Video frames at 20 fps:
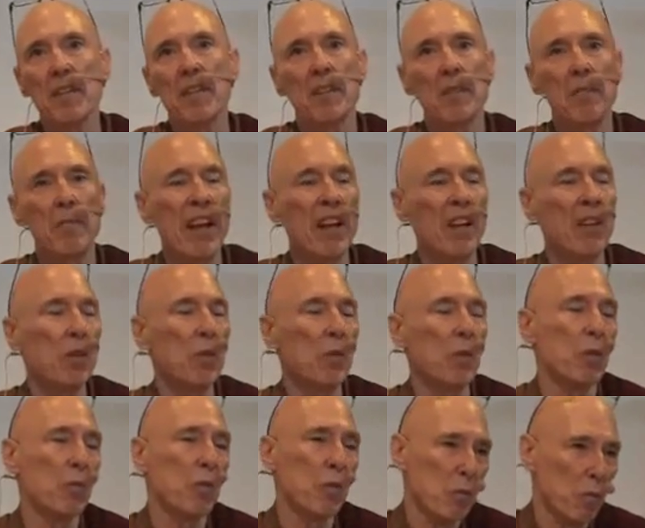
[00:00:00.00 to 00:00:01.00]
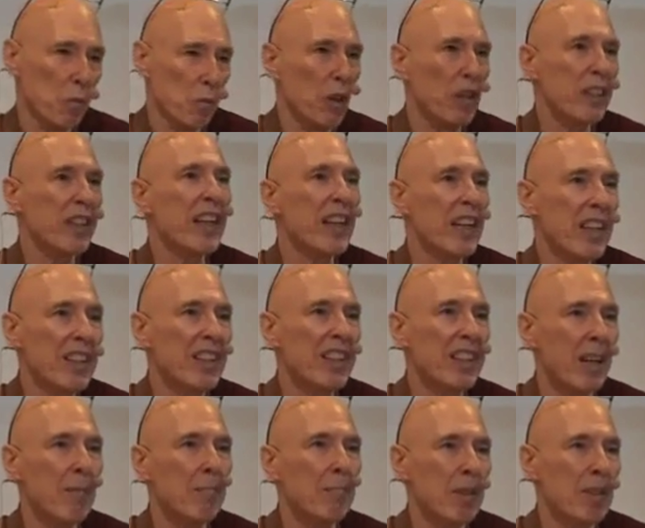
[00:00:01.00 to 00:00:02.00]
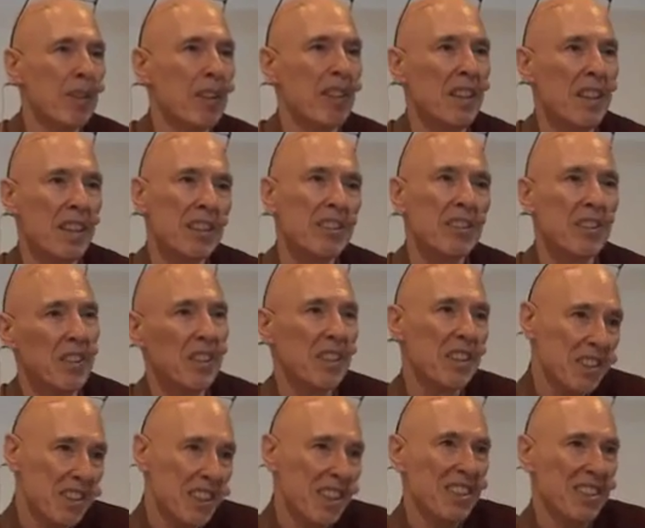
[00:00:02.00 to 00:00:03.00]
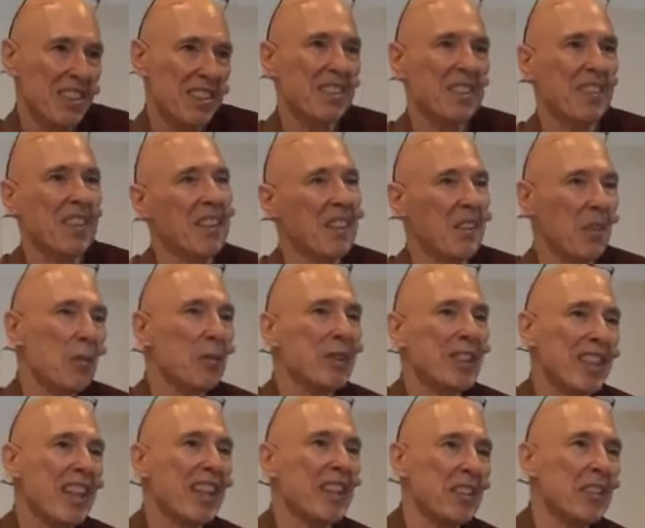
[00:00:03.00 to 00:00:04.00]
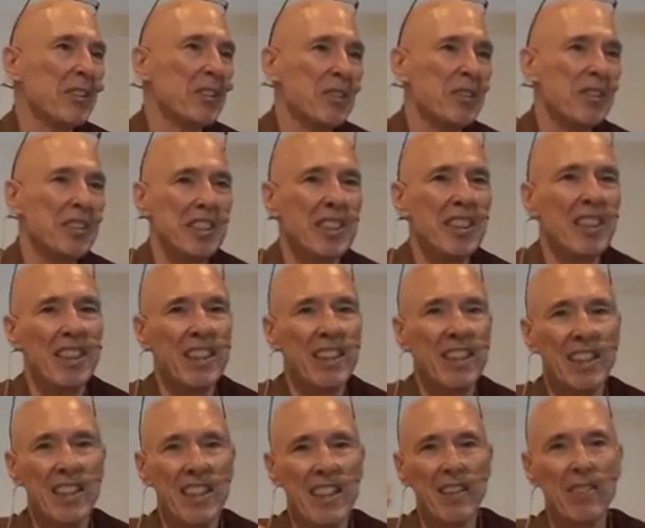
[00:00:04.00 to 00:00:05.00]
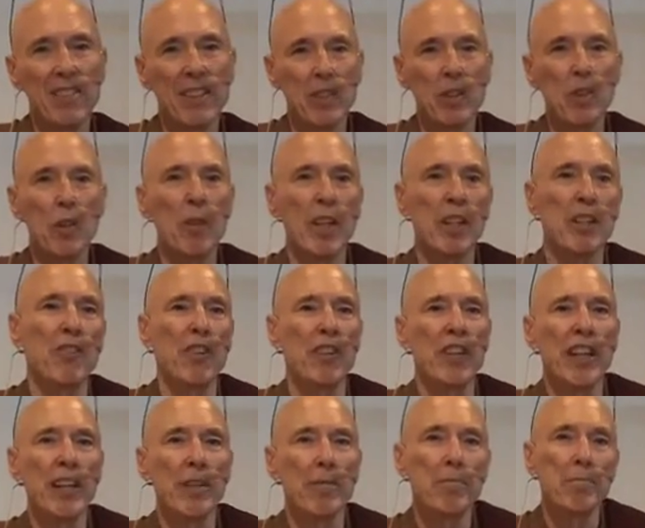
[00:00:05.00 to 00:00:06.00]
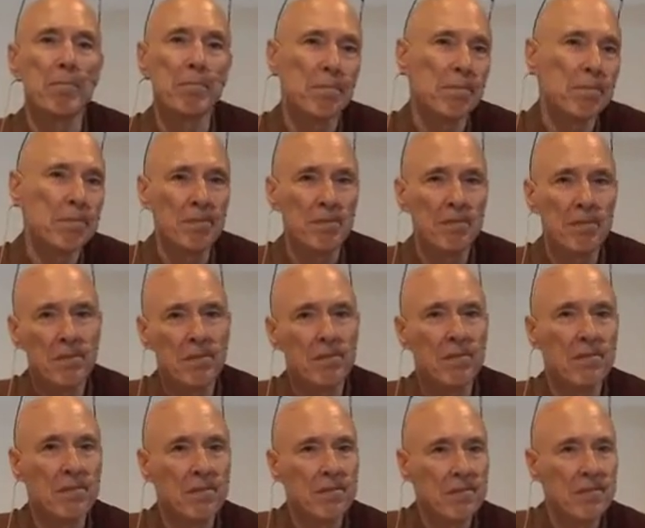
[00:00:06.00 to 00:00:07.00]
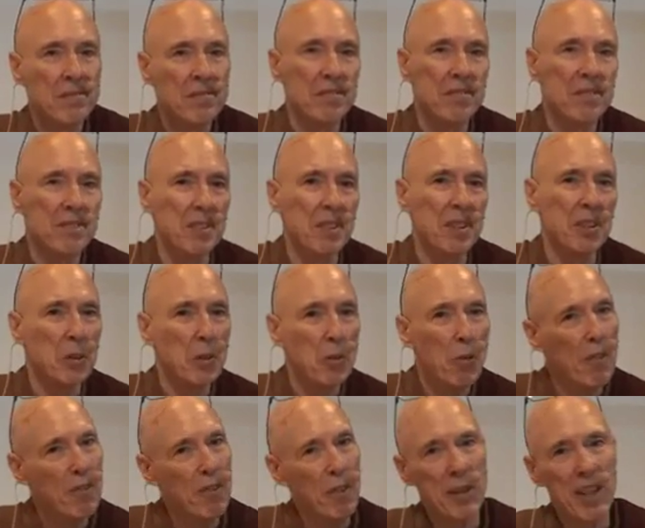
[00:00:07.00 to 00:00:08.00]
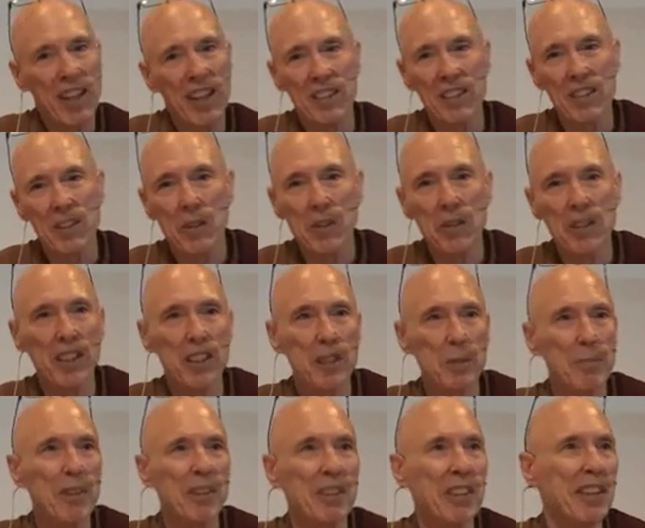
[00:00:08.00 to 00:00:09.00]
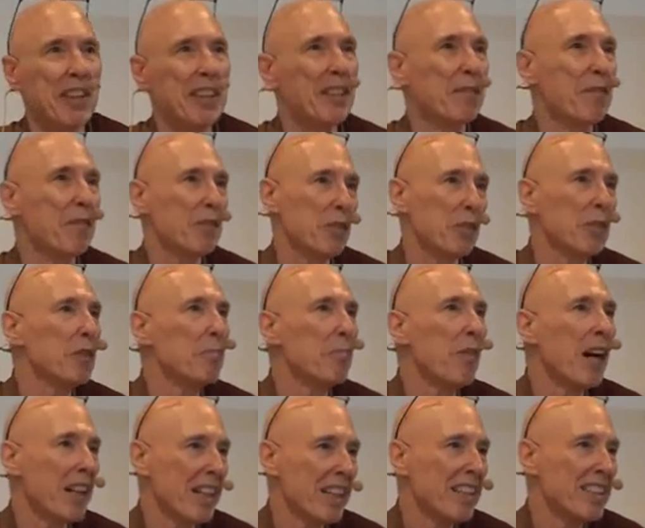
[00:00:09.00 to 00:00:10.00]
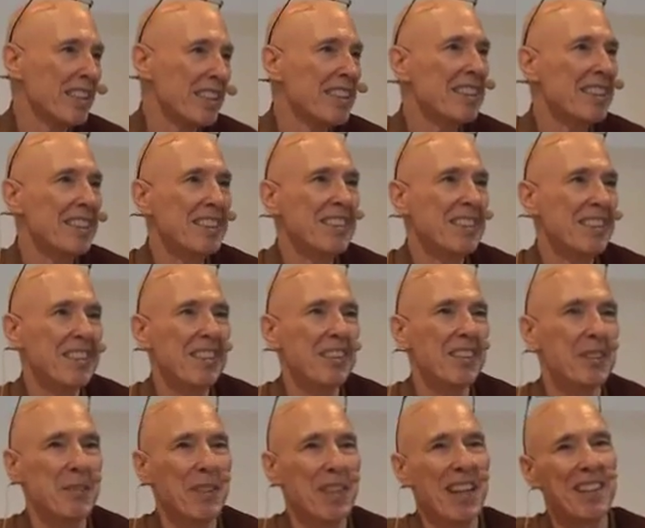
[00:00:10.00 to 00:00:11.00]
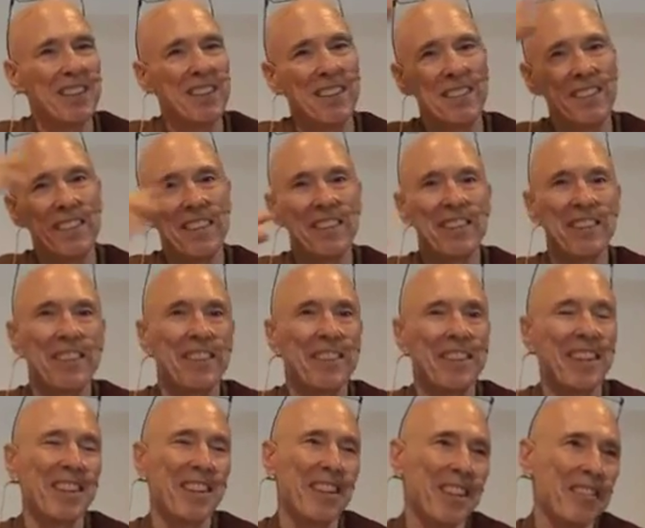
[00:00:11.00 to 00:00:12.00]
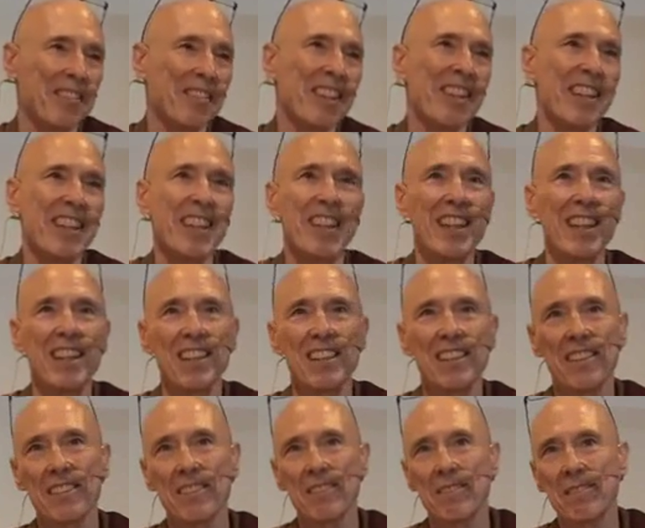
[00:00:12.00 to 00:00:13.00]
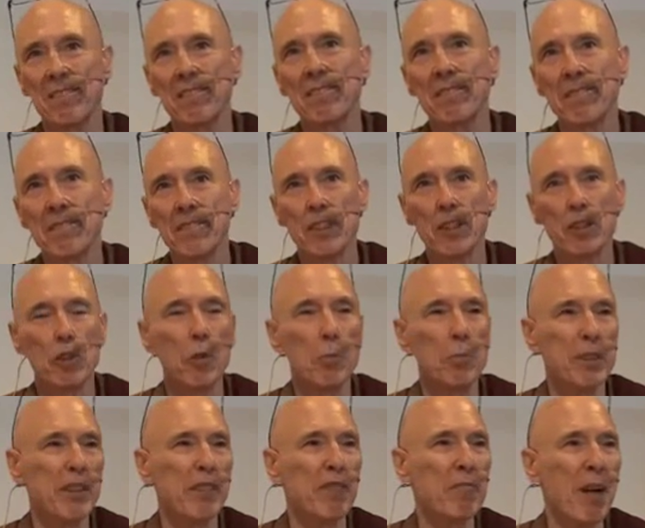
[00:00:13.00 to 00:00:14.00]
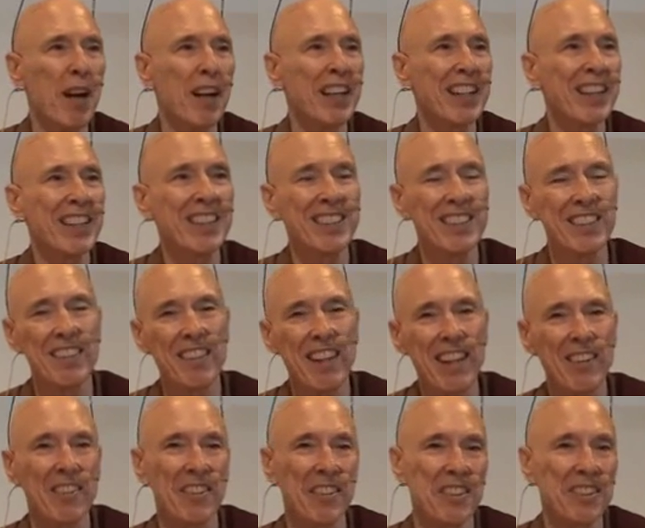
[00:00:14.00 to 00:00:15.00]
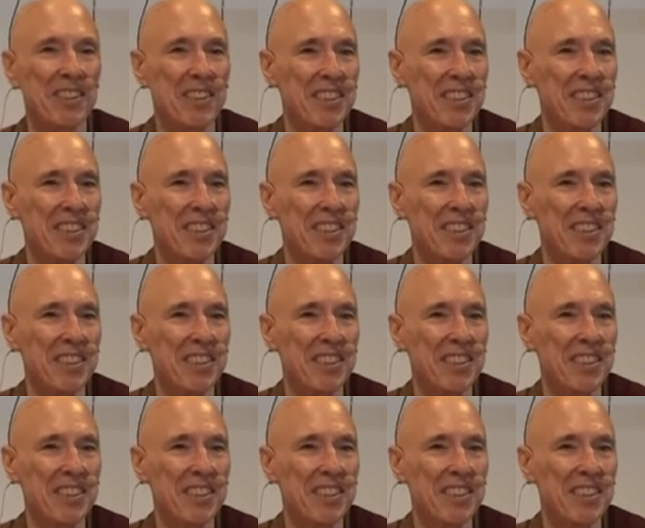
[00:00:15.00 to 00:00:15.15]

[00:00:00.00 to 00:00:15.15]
men who are working in the temple, so that it'll always get used. And if it's too much for them, too often we had to do this, but to give to the monkeys, because we had like 3 troops of monkeys around